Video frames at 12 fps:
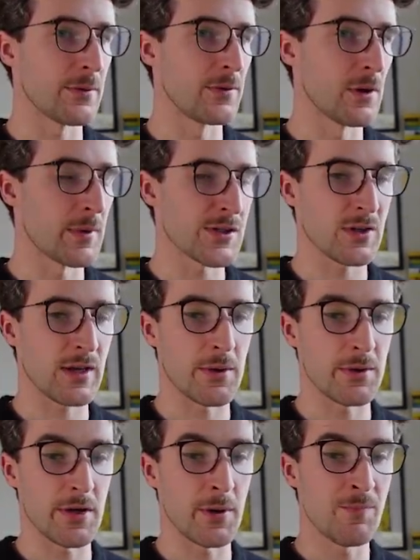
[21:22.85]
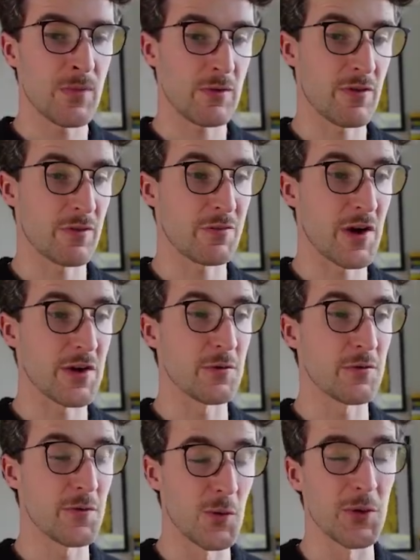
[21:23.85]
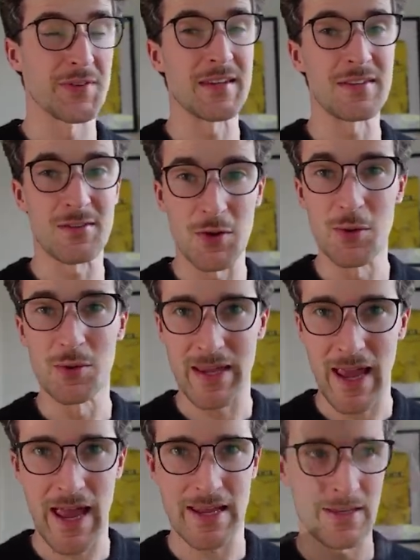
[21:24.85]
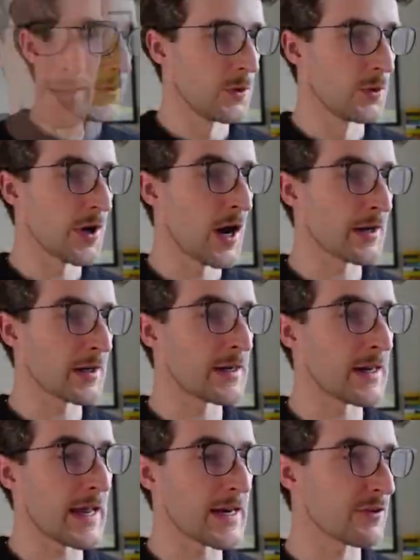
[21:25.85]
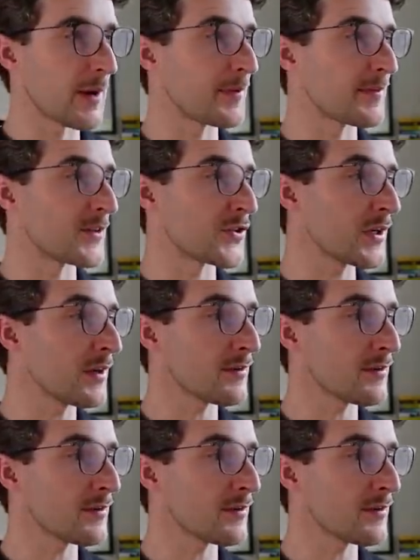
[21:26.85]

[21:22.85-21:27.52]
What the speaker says: Not much downhill for the final 42k. Nordhagen in a great position.